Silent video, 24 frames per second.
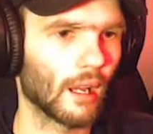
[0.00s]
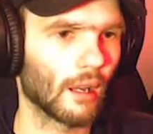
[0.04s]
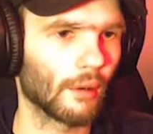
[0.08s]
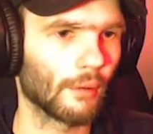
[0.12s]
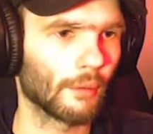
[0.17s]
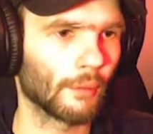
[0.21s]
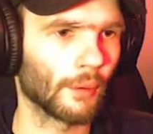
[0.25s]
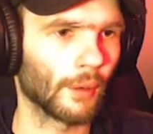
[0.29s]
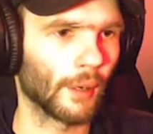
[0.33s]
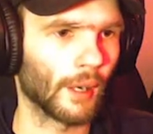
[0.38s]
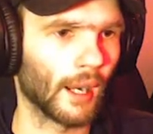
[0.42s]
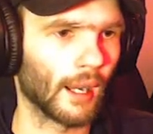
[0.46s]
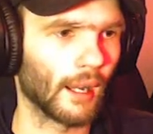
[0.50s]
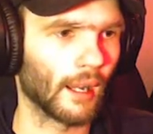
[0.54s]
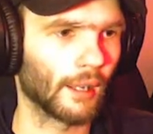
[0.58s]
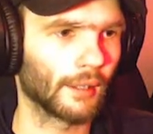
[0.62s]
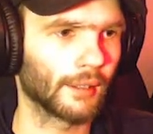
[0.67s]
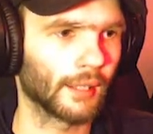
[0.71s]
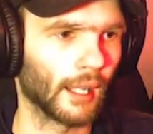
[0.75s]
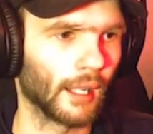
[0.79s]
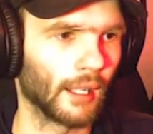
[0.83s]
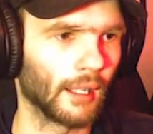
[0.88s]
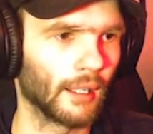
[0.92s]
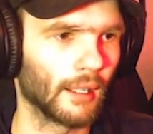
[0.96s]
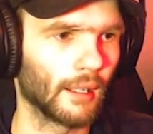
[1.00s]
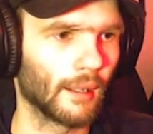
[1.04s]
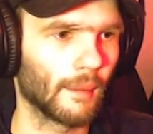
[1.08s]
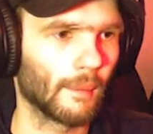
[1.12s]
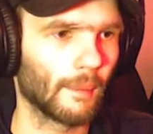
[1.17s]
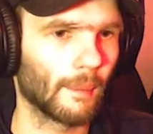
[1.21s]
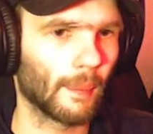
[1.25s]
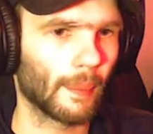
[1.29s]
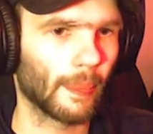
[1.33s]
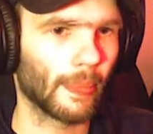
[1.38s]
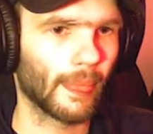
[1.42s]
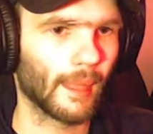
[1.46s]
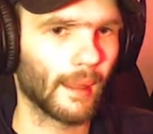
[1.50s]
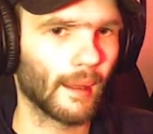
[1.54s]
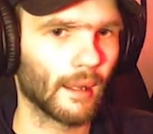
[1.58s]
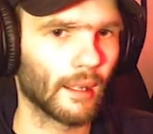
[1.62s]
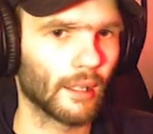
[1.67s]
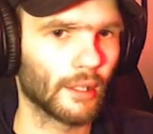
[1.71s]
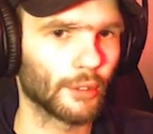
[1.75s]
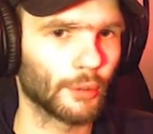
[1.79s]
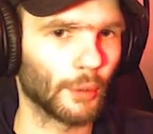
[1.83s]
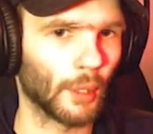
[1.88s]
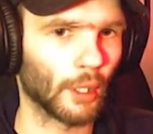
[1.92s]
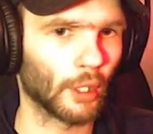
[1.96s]
Right, okay.
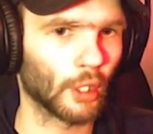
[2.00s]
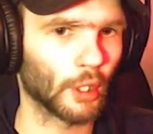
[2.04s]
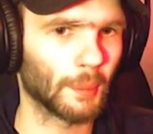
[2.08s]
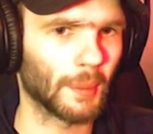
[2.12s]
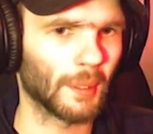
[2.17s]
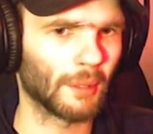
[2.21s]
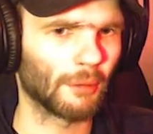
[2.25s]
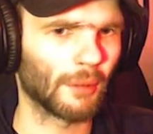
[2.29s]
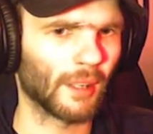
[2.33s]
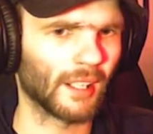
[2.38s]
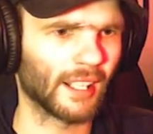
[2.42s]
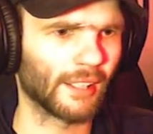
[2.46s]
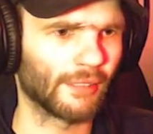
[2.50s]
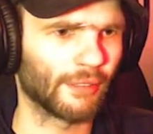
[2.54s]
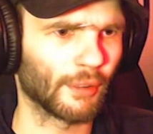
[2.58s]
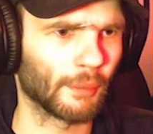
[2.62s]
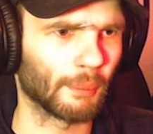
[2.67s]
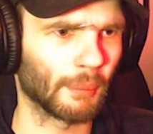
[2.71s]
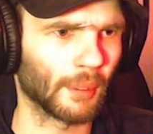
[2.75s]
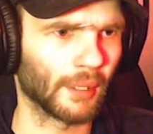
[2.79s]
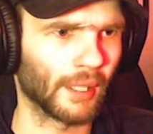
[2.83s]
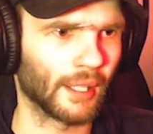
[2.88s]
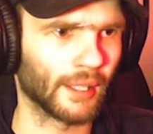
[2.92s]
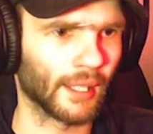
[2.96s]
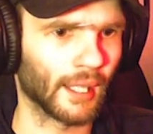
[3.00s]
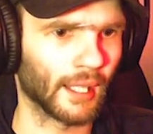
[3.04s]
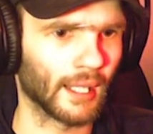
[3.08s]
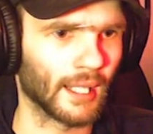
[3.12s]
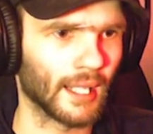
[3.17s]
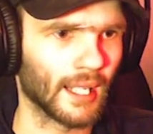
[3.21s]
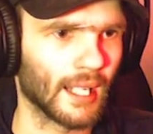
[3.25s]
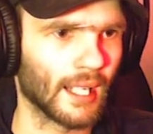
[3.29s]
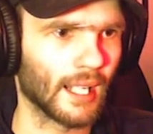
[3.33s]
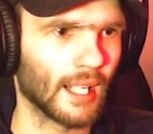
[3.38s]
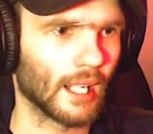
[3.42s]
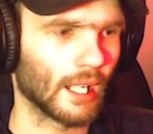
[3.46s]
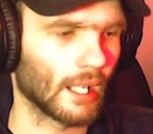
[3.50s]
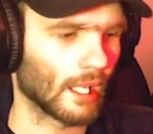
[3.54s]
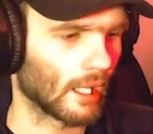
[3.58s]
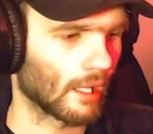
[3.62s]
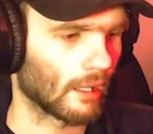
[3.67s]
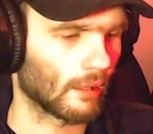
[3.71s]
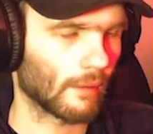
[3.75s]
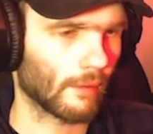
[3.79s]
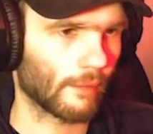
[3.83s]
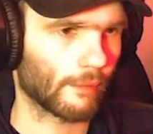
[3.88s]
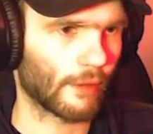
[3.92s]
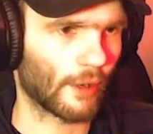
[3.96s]
So I've got to be ready for Bonnie then.
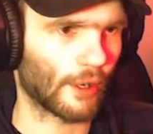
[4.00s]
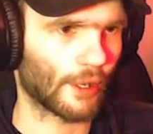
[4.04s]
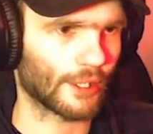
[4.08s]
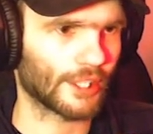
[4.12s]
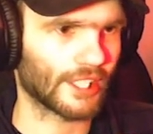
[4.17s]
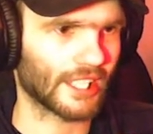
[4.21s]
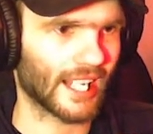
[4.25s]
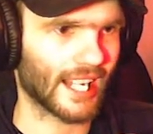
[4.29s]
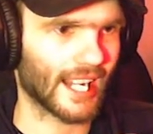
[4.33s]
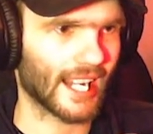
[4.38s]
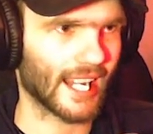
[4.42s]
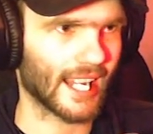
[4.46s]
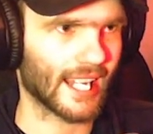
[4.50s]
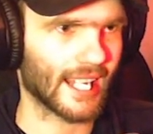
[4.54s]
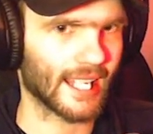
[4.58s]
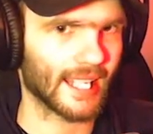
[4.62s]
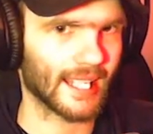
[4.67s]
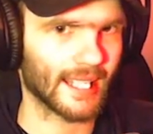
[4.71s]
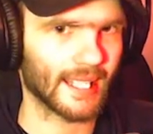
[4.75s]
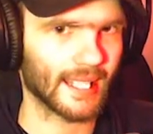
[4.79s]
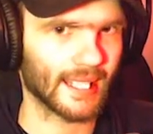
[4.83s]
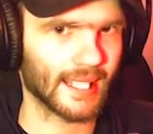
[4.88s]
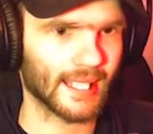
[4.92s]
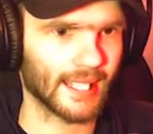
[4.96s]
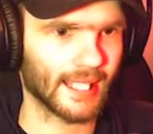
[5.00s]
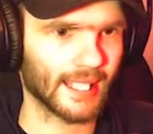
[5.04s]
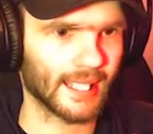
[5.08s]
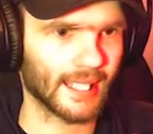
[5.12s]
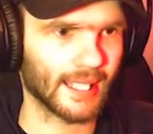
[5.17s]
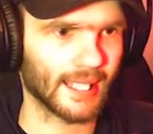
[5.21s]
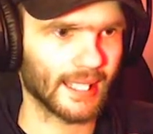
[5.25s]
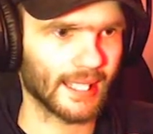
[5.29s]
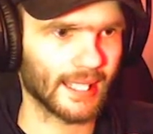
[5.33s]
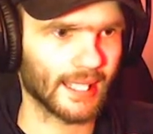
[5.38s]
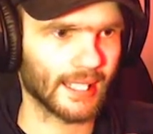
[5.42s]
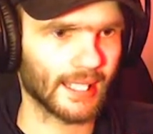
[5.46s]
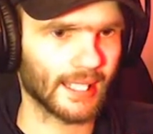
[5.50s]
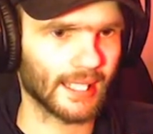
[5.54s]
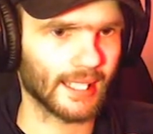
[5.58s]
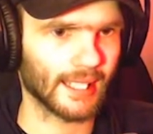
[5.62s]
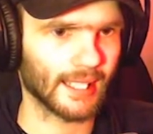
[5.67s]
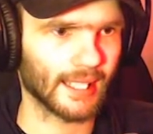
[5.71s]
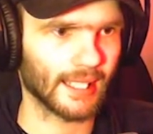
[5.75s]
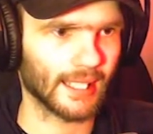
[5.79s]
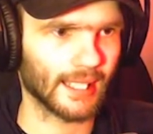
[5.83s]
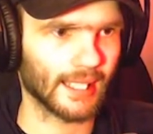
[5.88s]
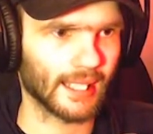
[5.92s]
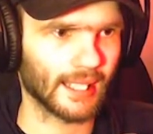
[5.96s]

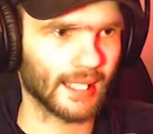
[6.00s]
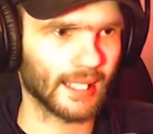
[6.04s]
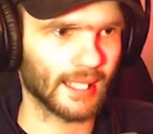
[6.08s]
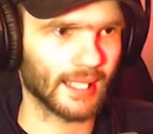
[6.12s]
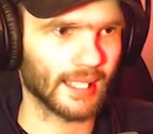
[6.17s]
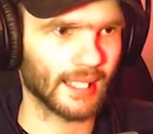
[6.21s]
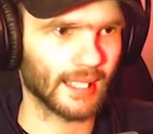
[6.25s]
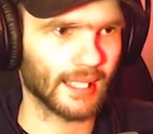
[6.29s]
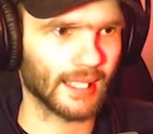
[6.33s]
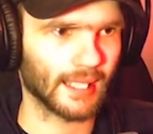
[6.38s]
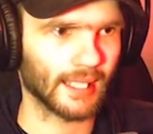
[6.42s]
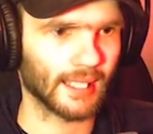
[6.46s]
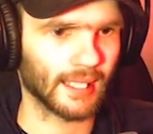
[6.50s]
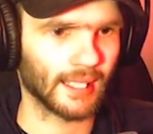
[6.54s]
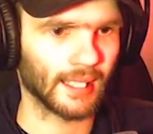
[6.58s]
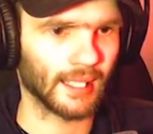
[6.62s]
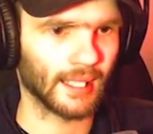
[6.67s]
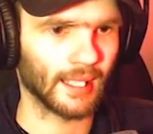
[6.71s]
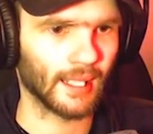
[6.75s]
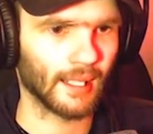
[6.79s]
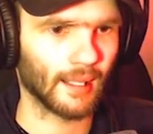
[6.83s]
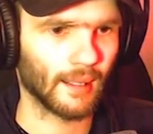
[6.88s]
Foxy!